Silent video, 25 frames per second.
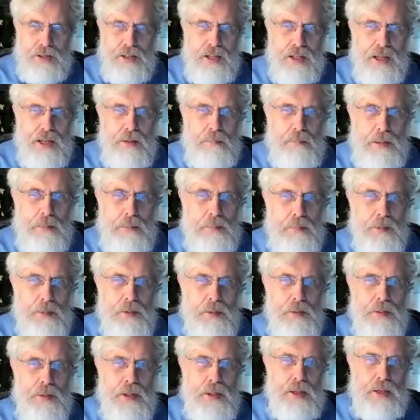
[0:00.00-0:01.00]
A lot of people
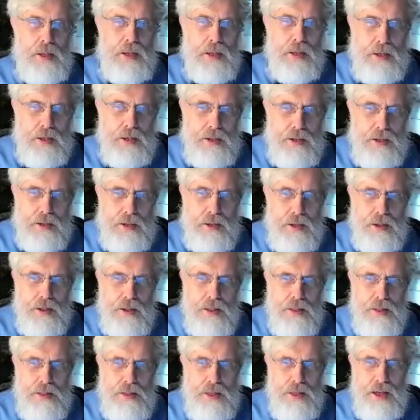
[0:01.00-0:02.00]
think
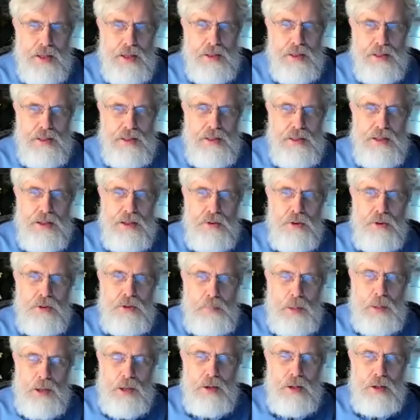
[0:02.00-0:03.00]
that it was
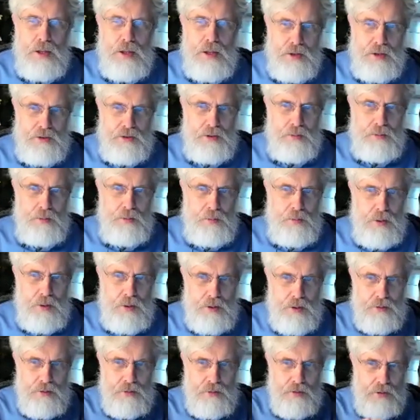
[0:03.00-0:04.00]
parallelism, where
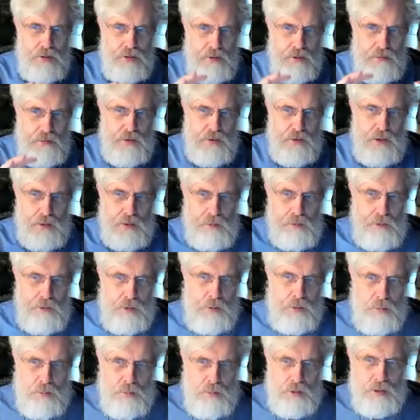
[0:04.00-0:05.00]
you, you fill a
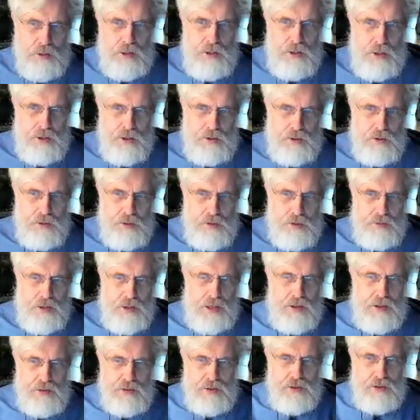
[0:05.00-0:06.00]
room with identical
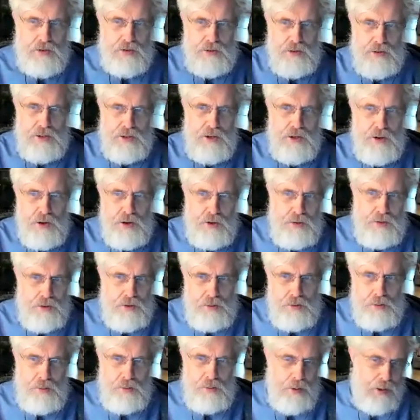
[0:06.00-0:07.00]
devices and they all
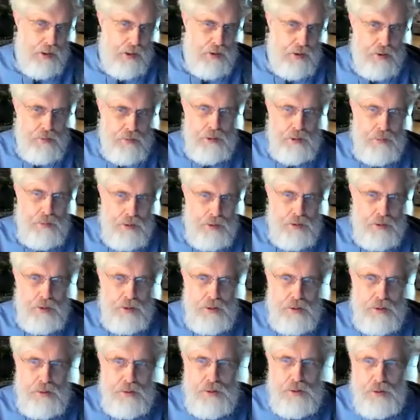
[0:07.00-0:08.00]
do what a human would
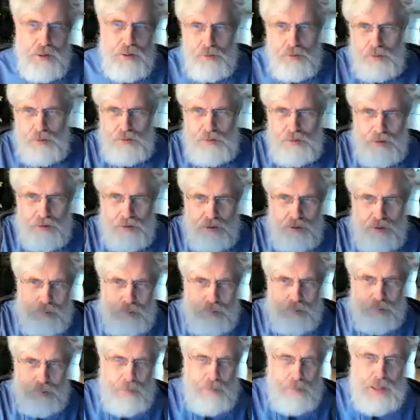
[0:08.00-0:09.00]
do, you know, which is like
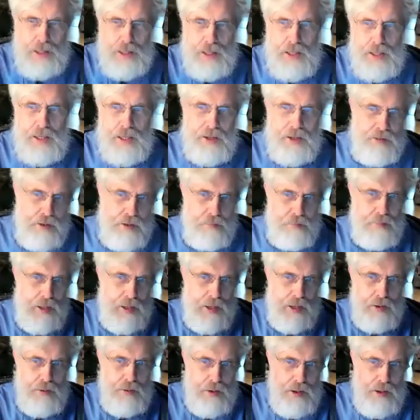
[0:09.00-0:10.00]
pipetting, except
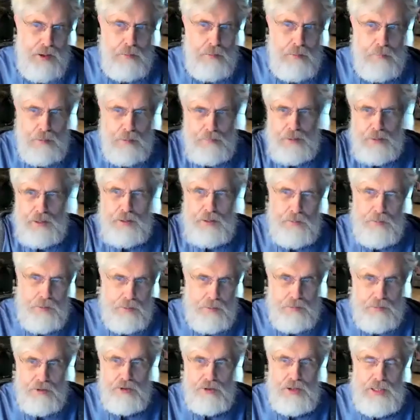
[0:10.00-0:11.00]
now pipetting with
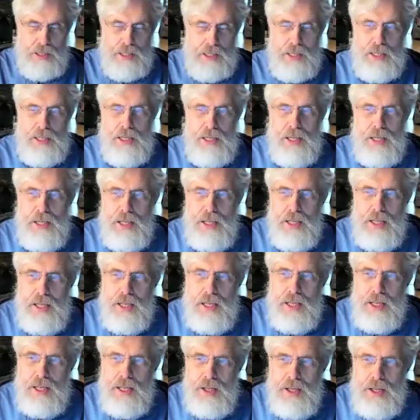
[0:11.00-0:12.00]
a machine.
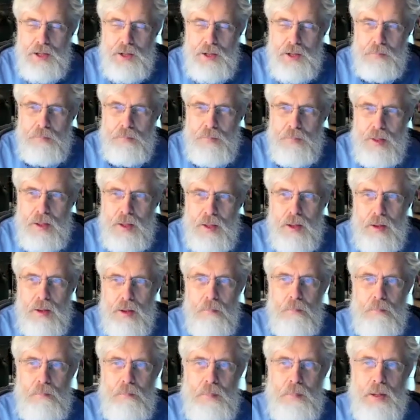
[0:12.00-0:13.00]
Um,
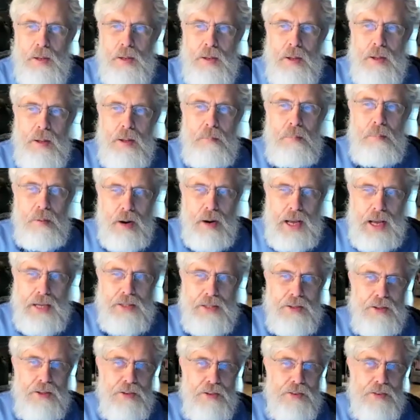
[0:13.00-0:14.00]
but in
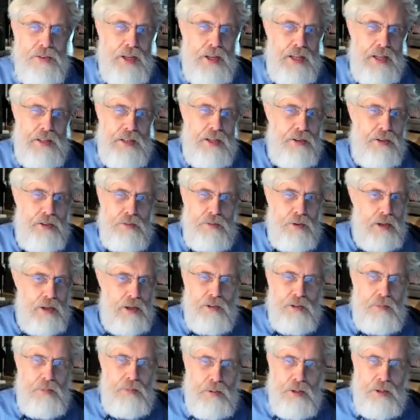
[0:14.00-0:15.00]
practice, that doesn't
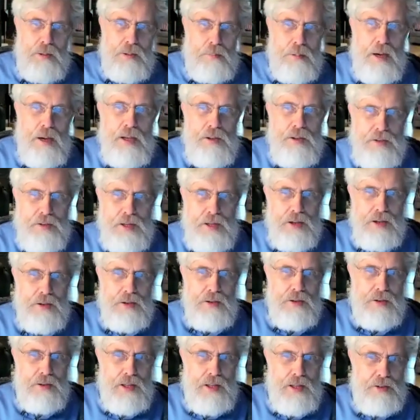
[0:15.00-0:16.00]
actually bring the price down.
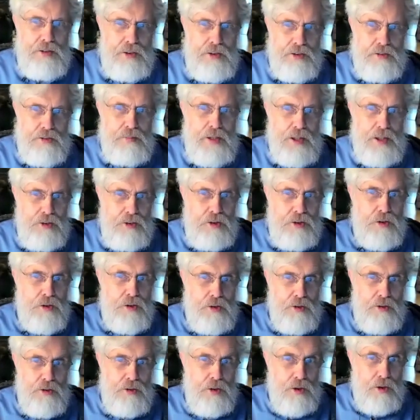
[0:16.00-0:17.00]
That just means you
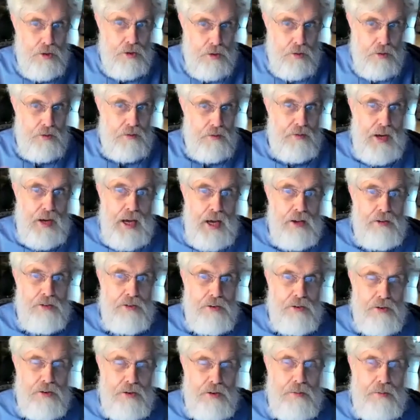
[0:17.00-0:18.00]
can do it
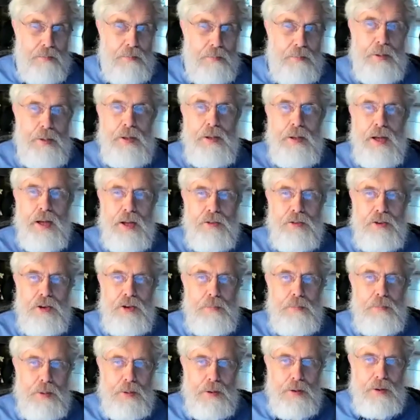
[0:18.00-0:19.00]
faster, but not
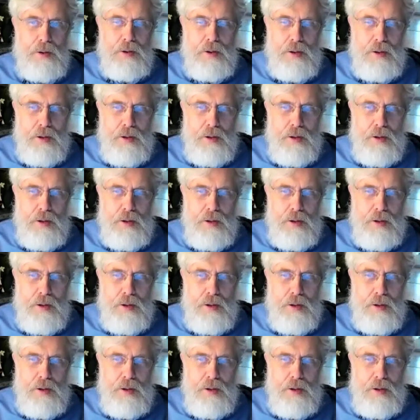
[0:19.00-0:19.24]
cheaper.